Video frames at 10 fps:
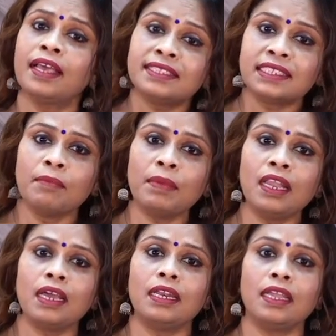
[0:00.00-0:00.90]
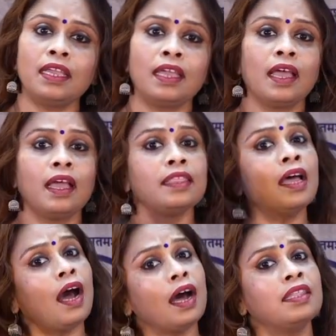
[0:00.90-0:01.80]
Similarly, the
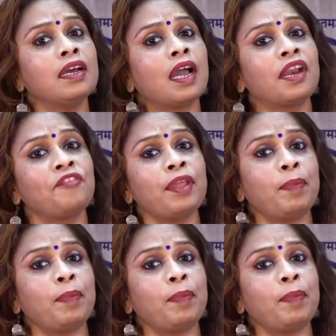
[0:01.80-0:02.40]
other country